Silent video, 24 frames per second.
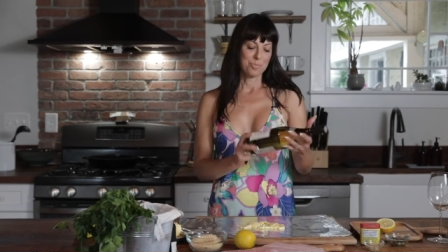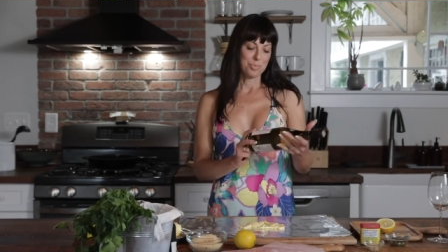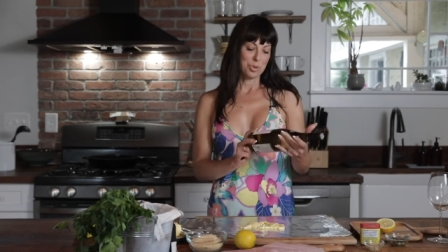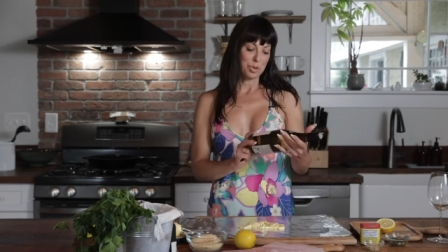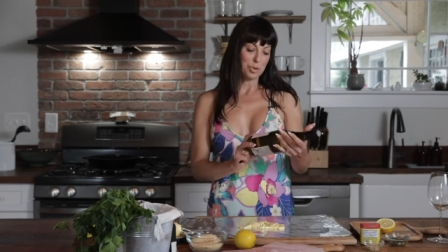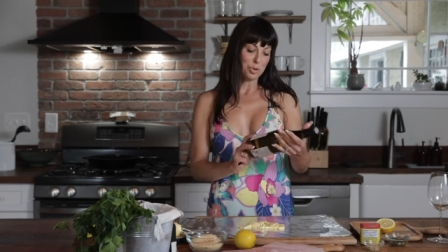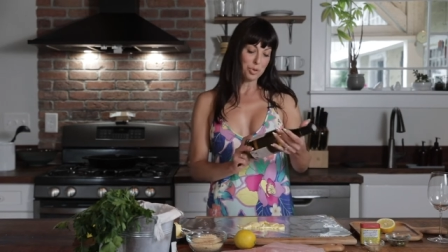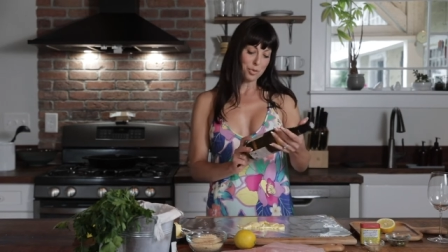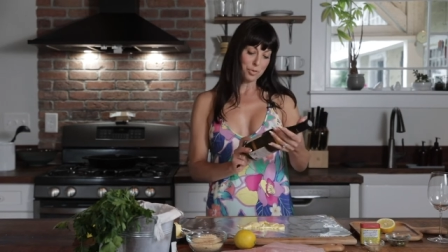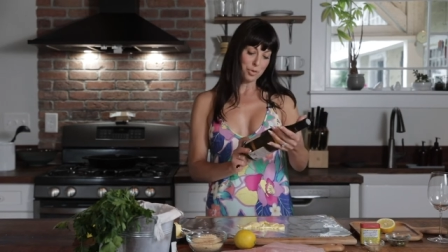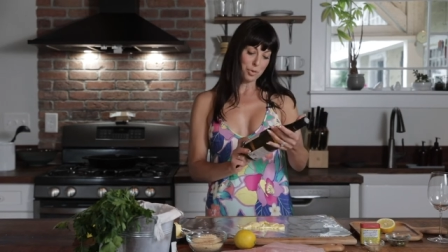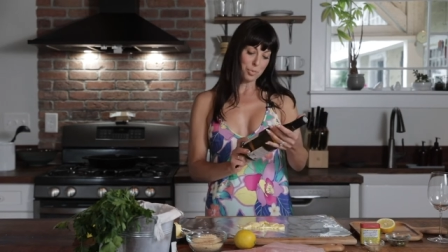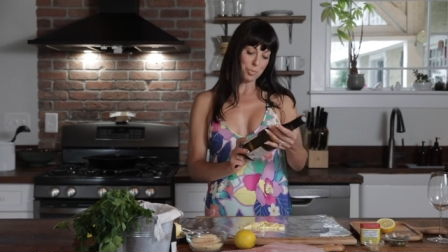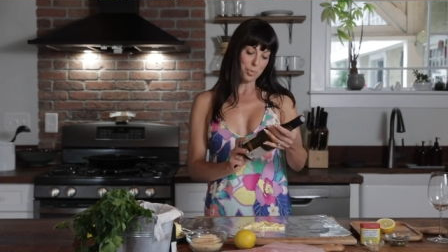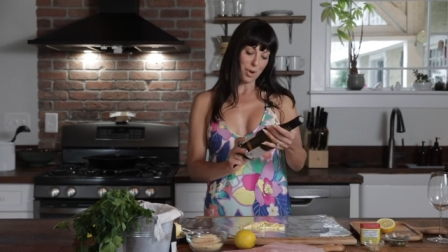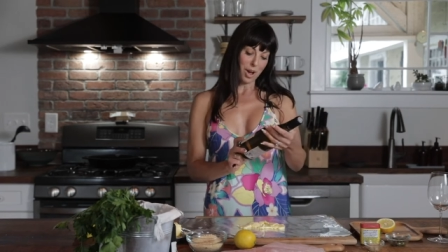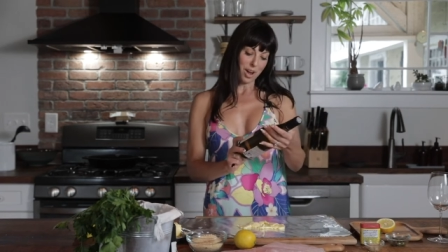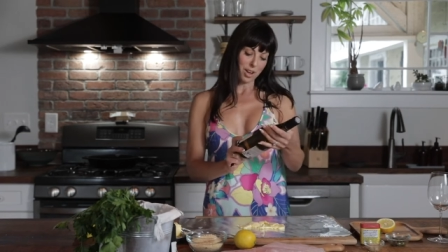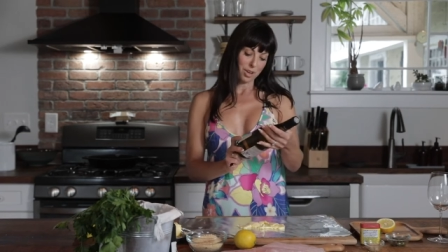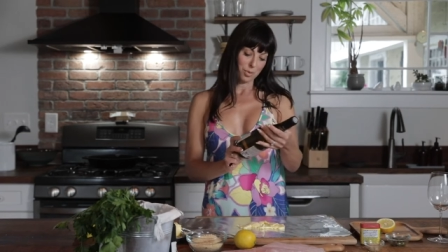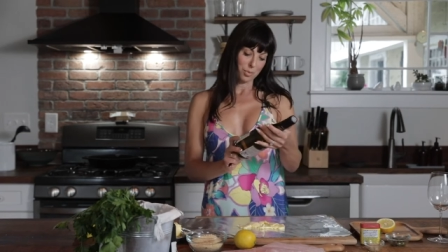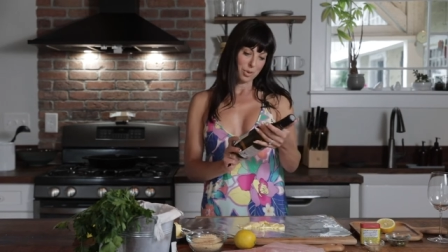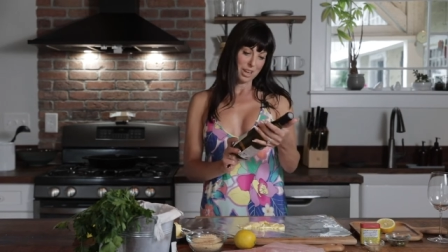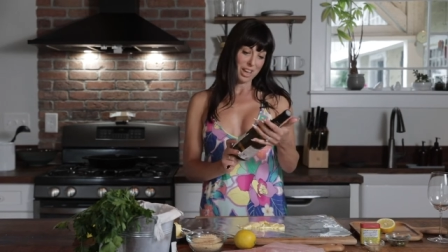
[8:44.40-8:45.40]
beautiful
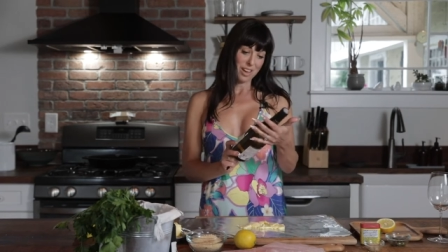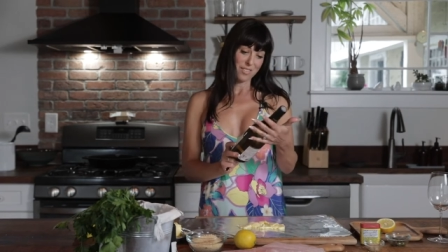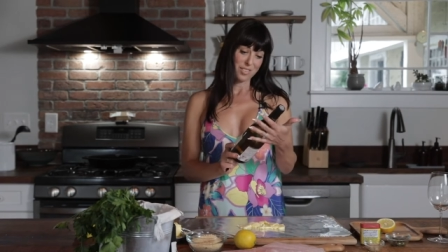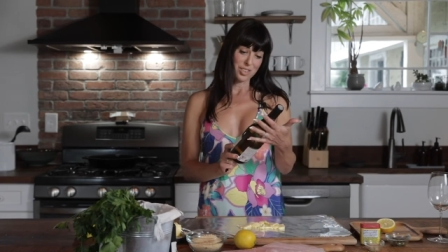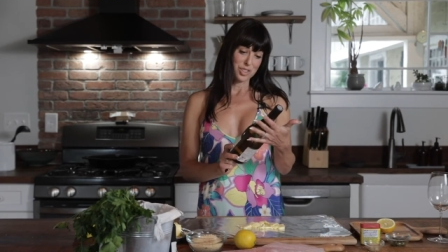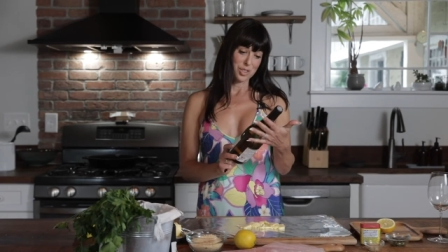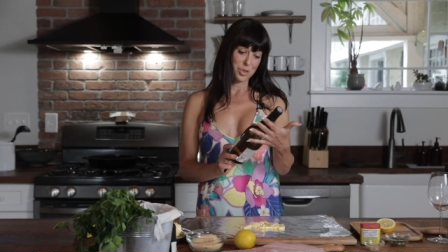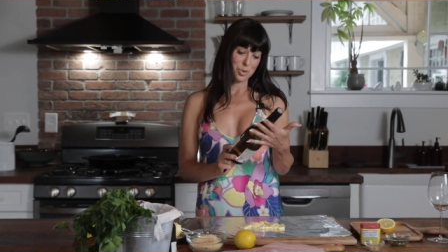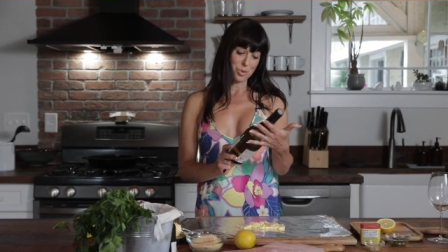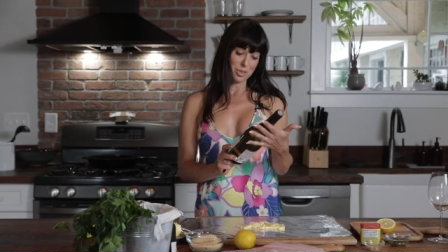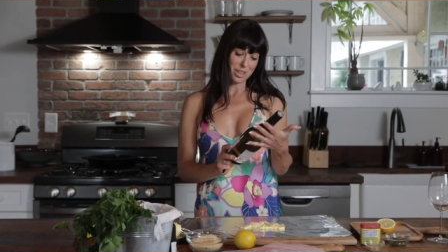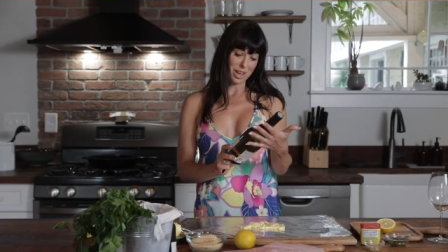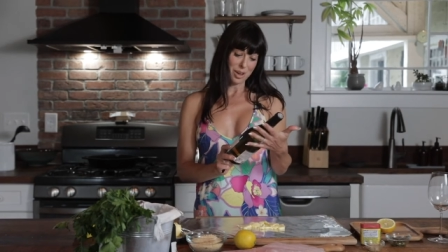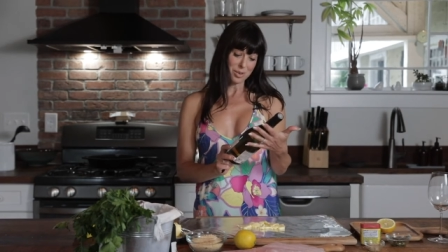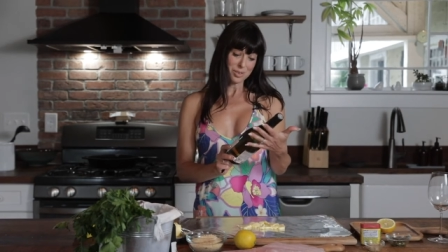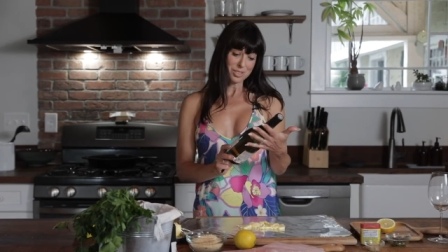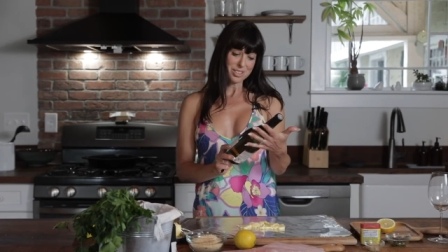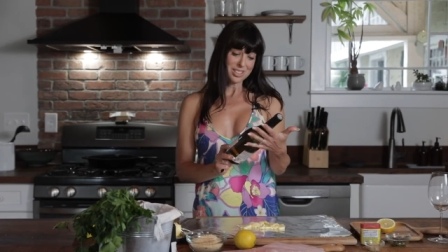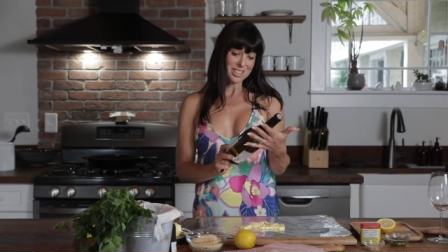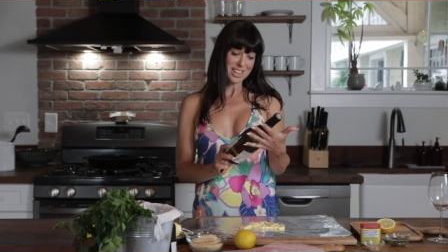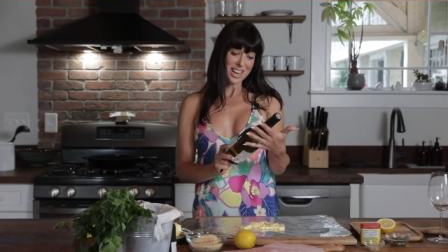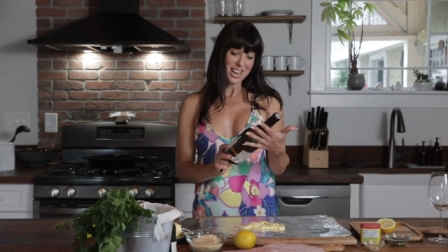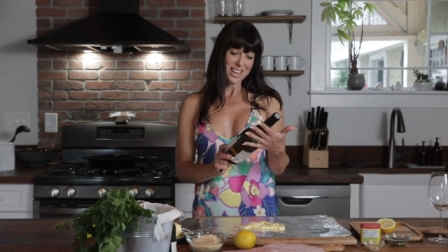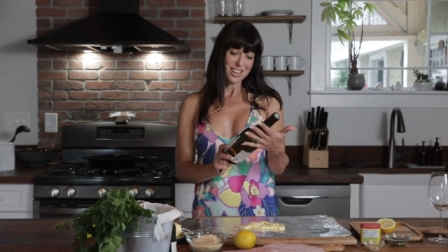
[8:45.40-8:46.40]
bottle. We have a
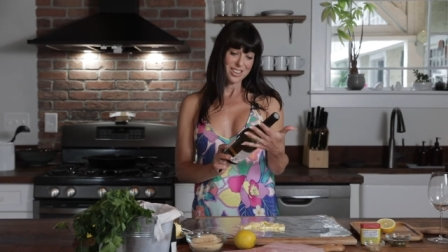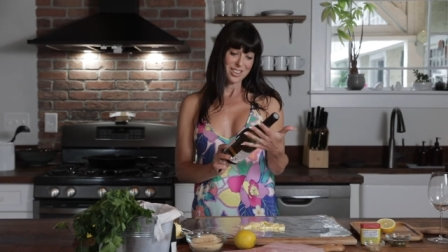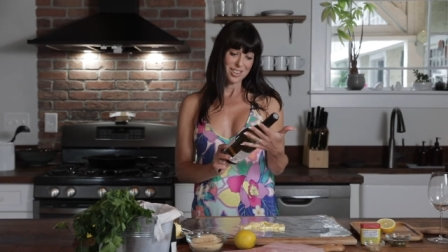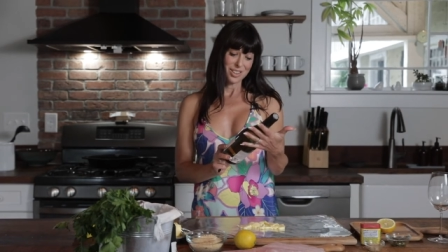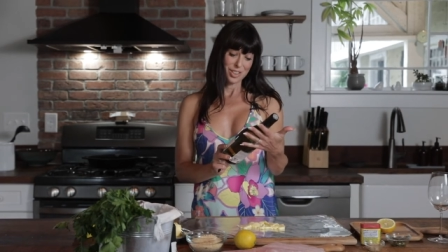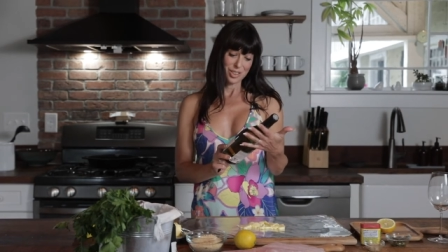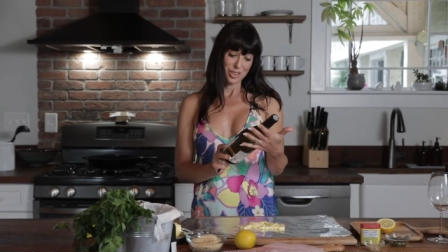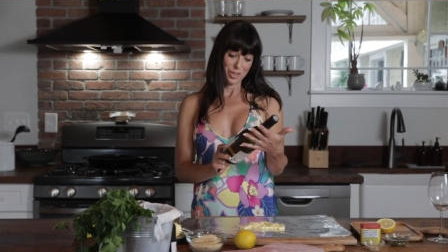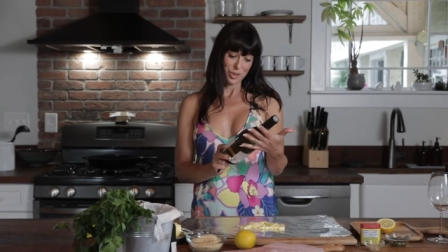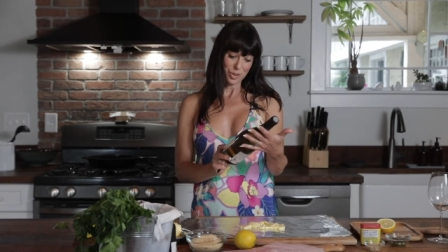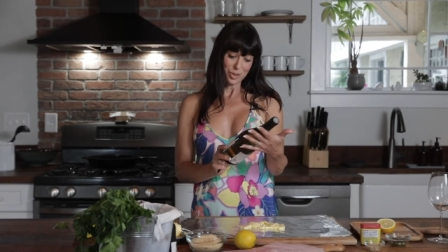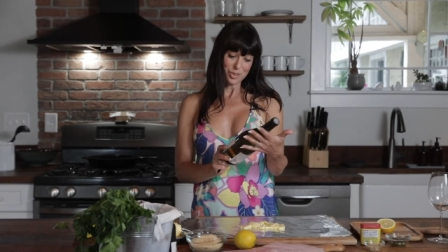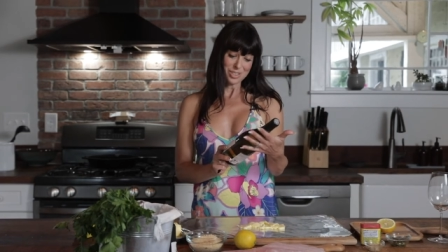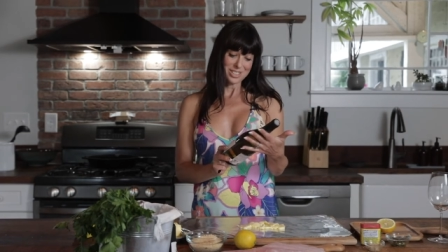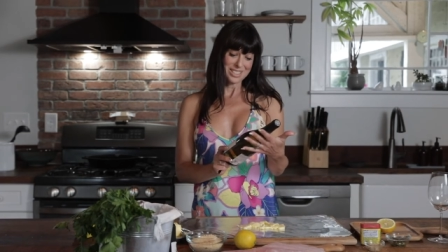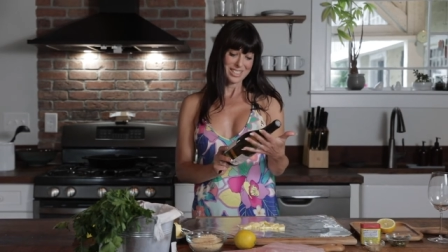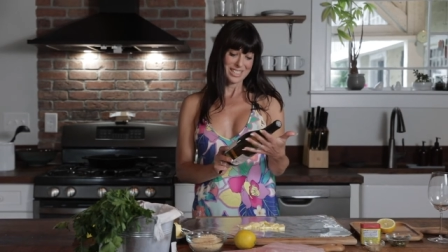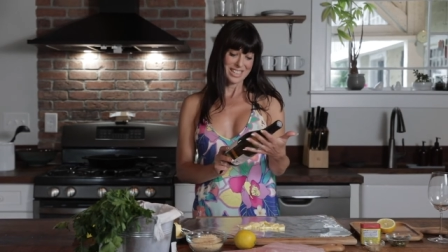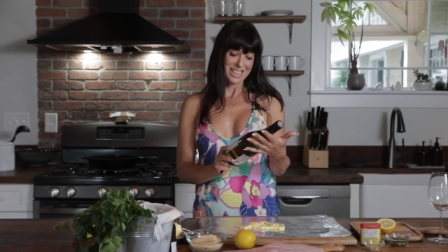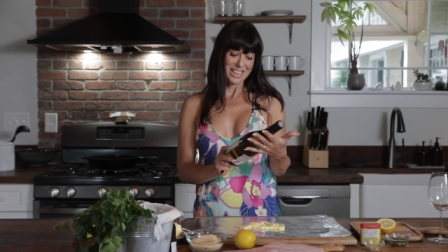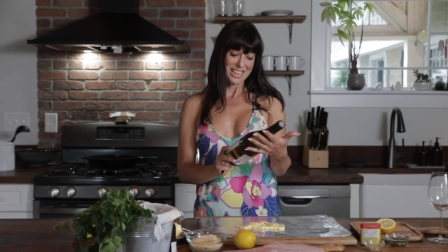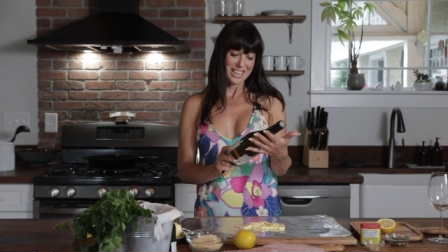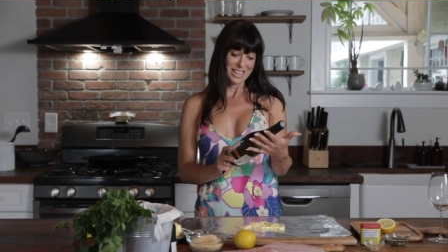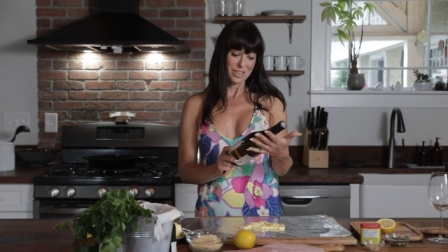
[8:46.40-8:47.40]

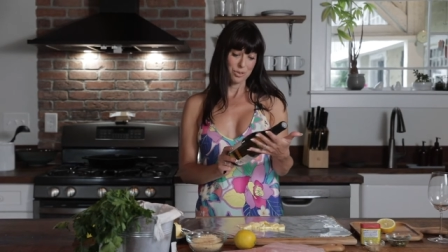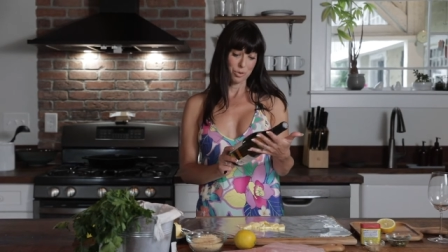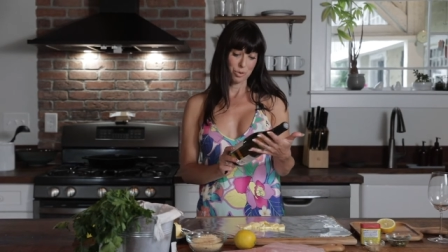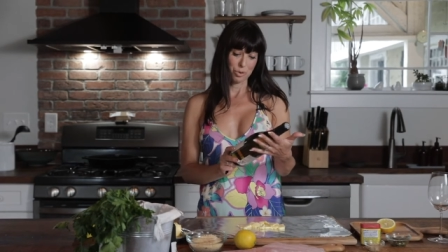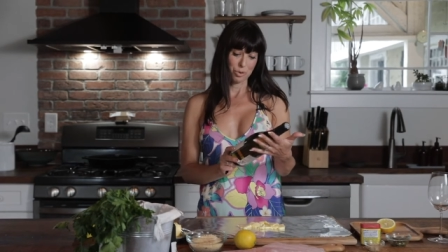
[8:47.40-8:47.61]
2013